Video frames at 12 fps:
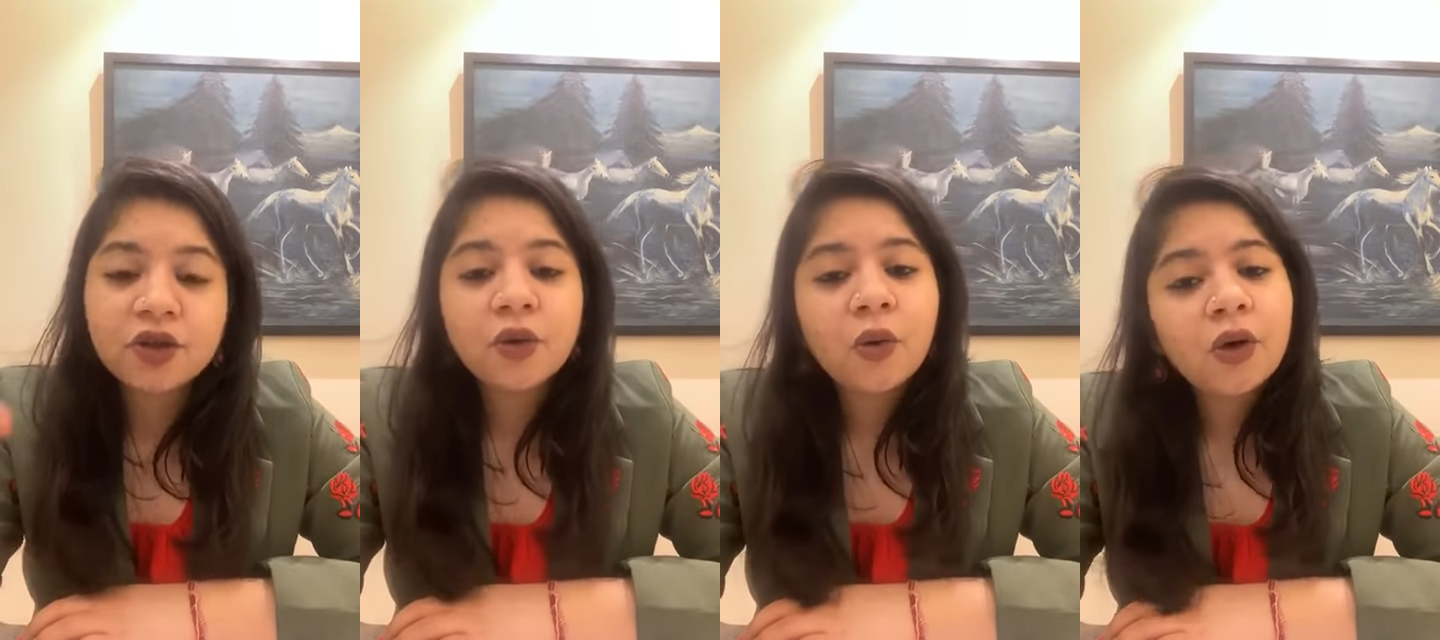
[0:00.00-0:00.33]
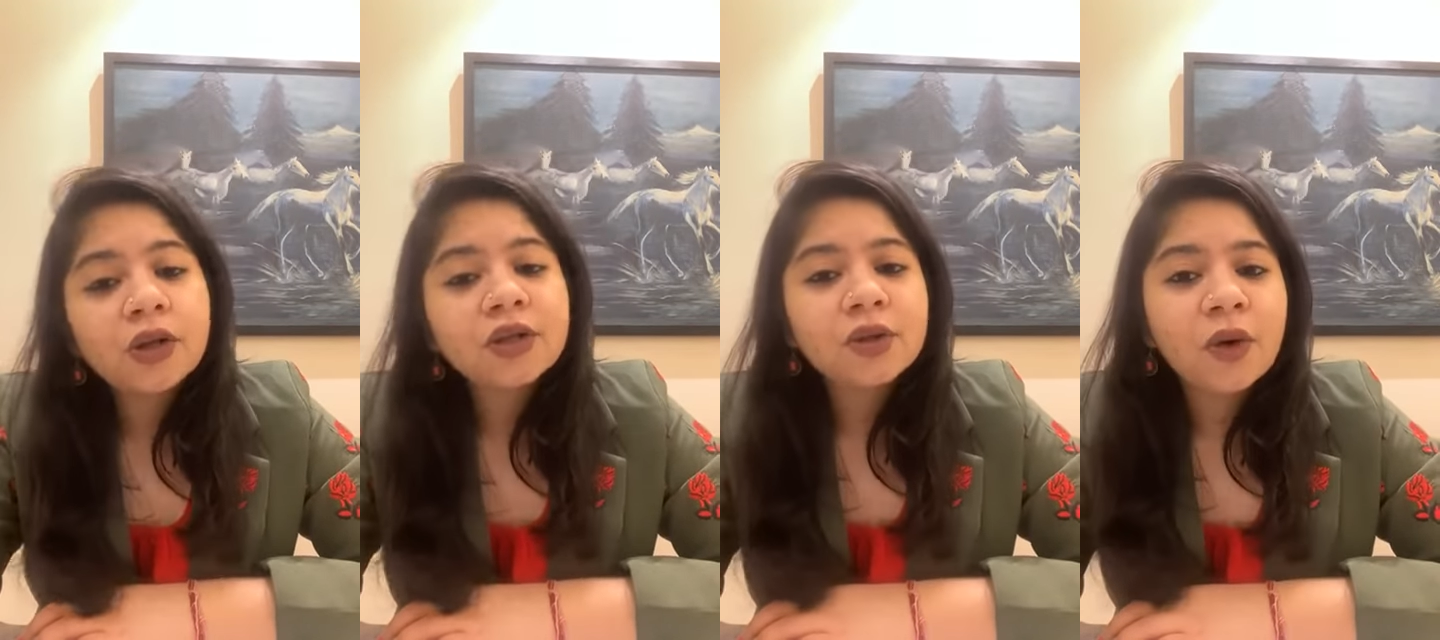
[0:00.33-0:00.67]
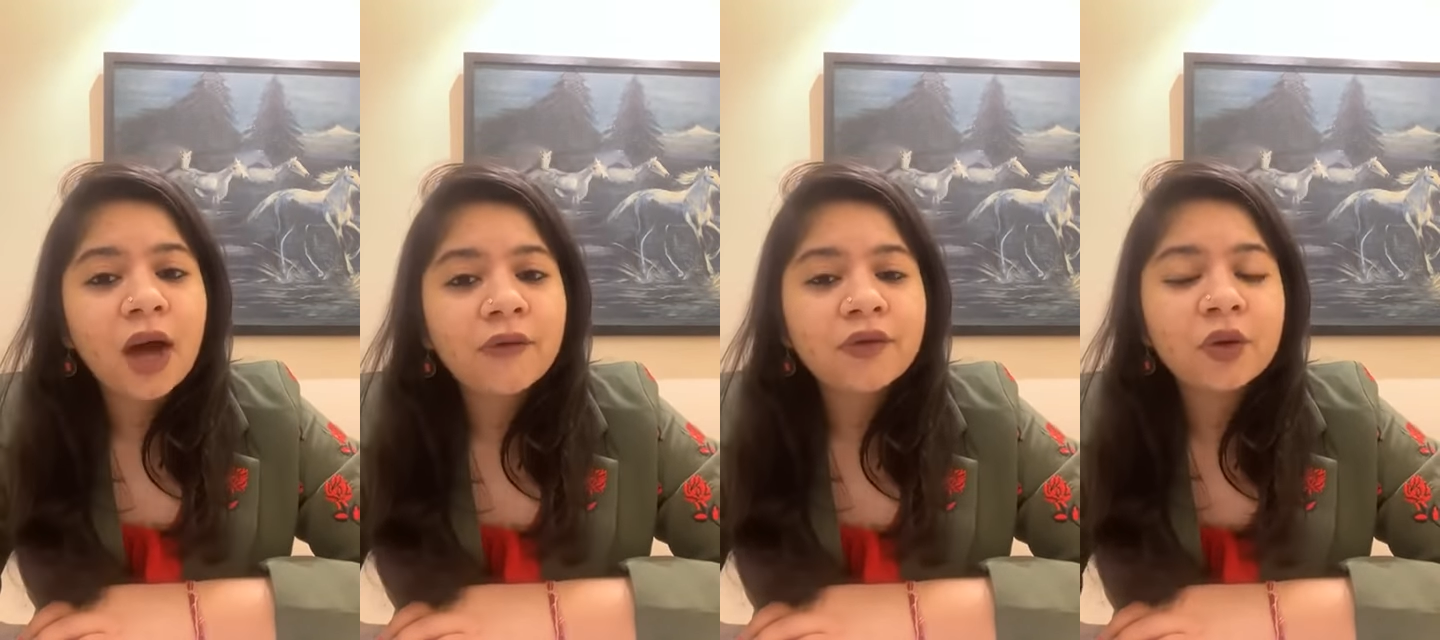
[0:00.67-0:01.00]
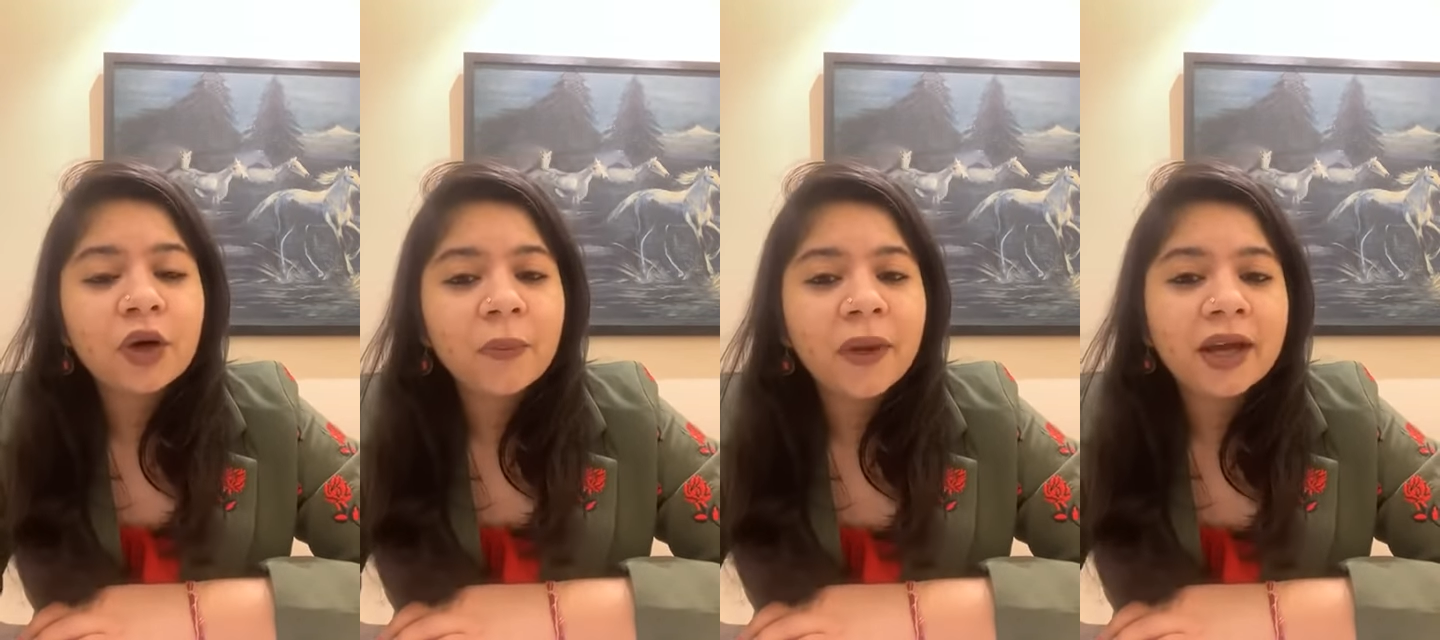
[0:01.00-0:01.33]
you also have
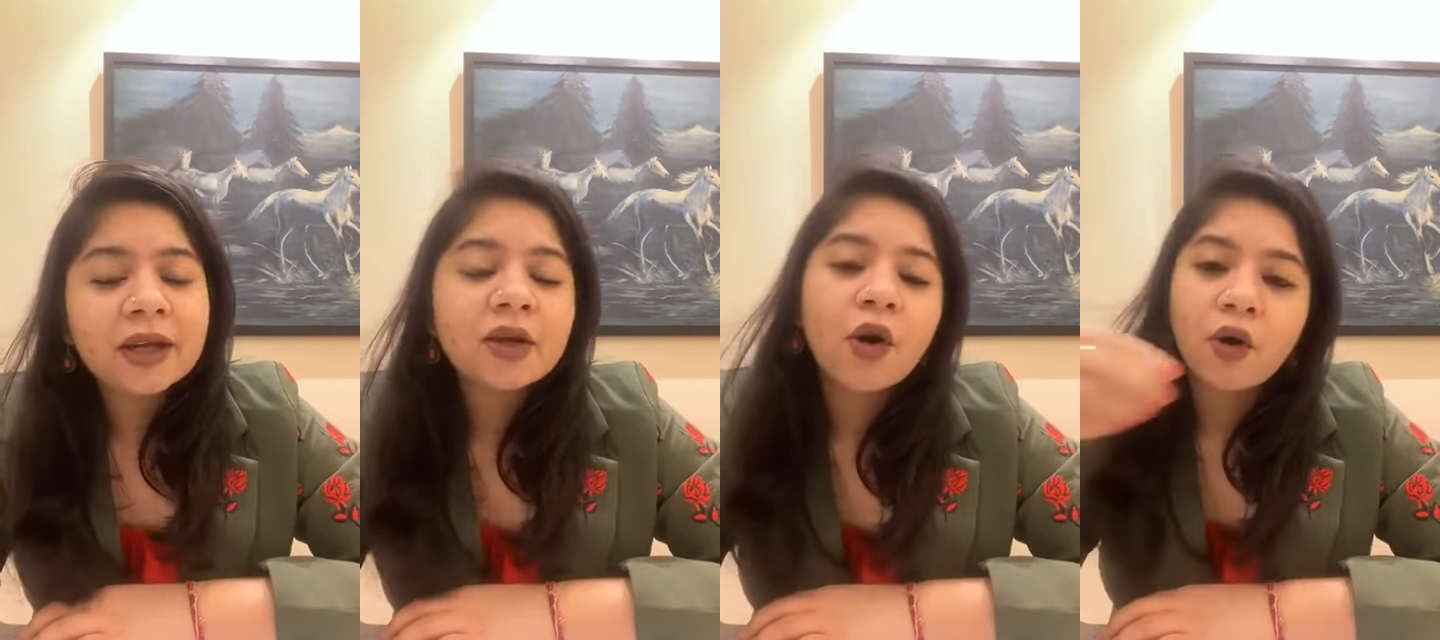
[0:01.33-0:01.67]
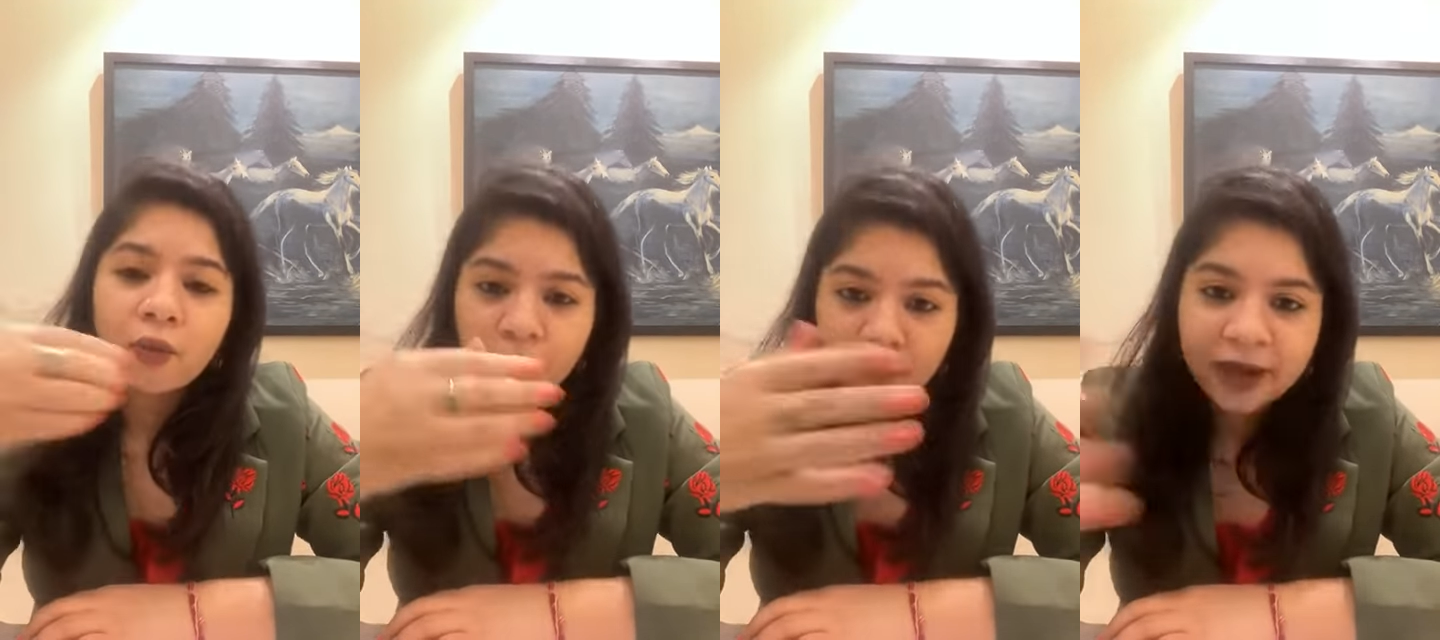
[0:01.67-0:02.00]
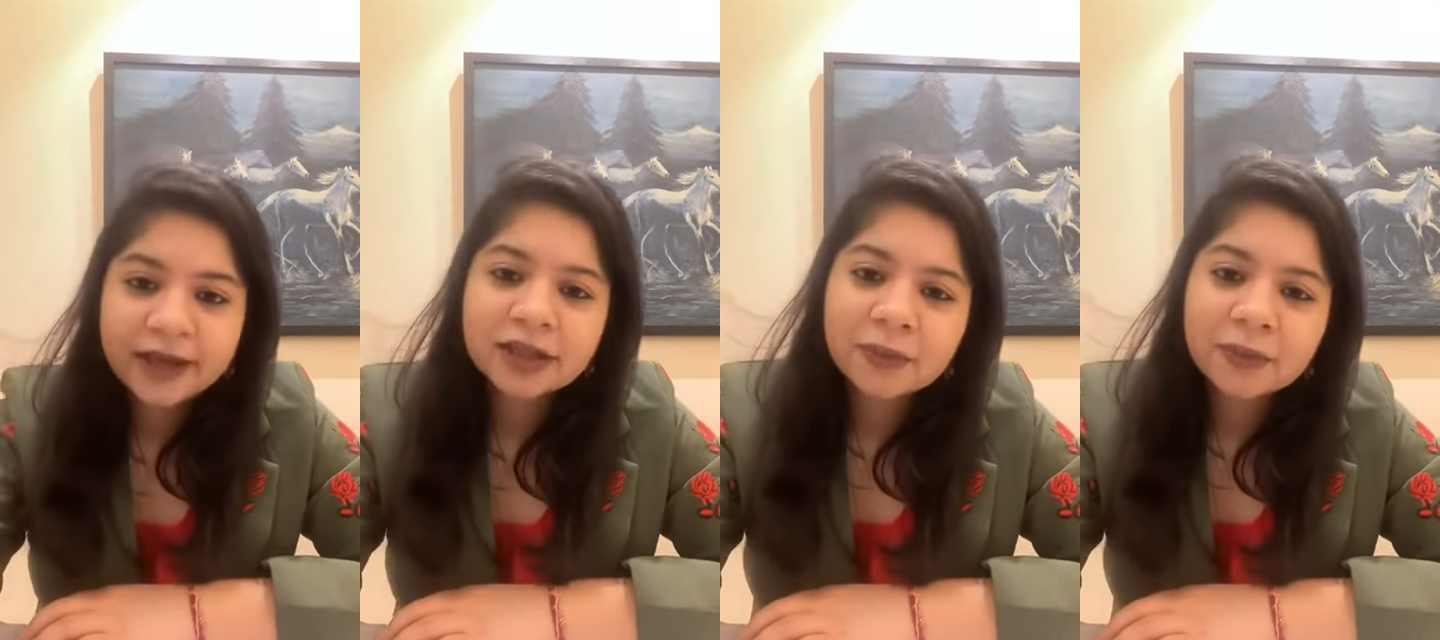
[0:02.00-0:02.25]
to amend or make